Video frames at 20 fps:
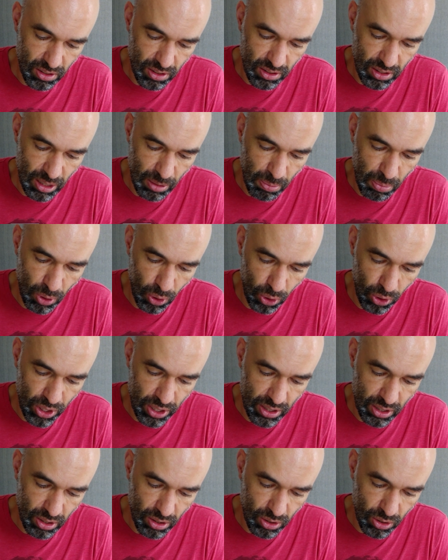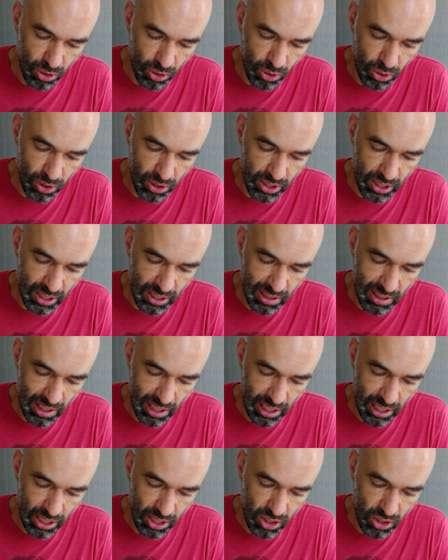deployed all these
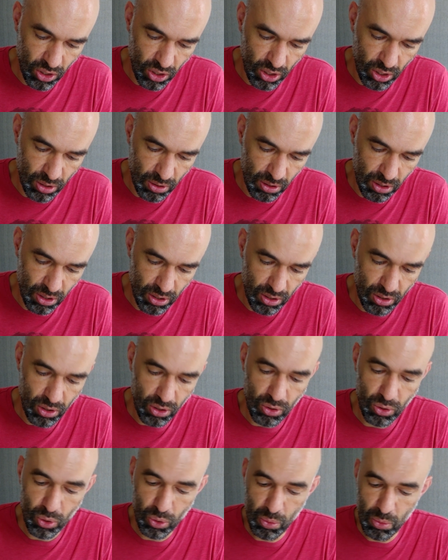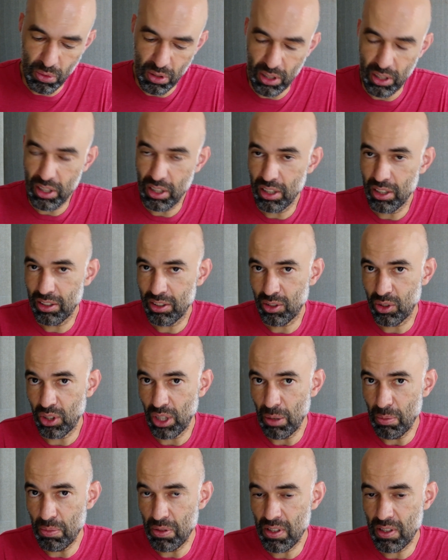like join Zoom
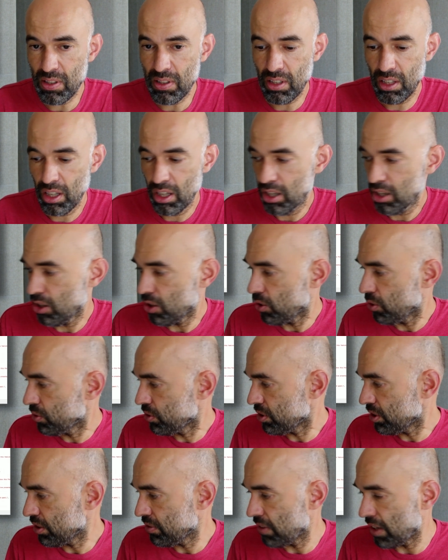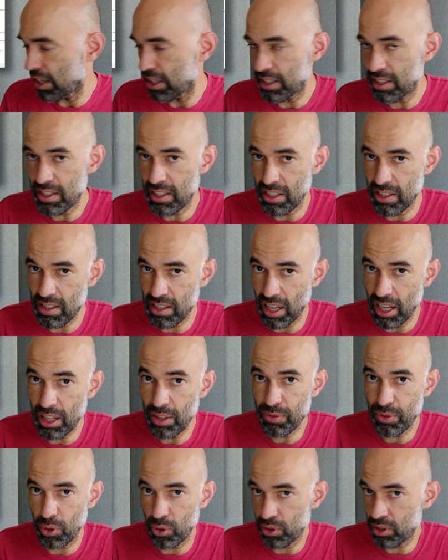scripts on the device
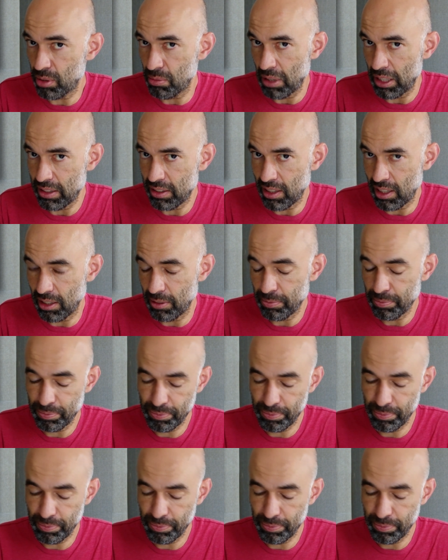itself automatically.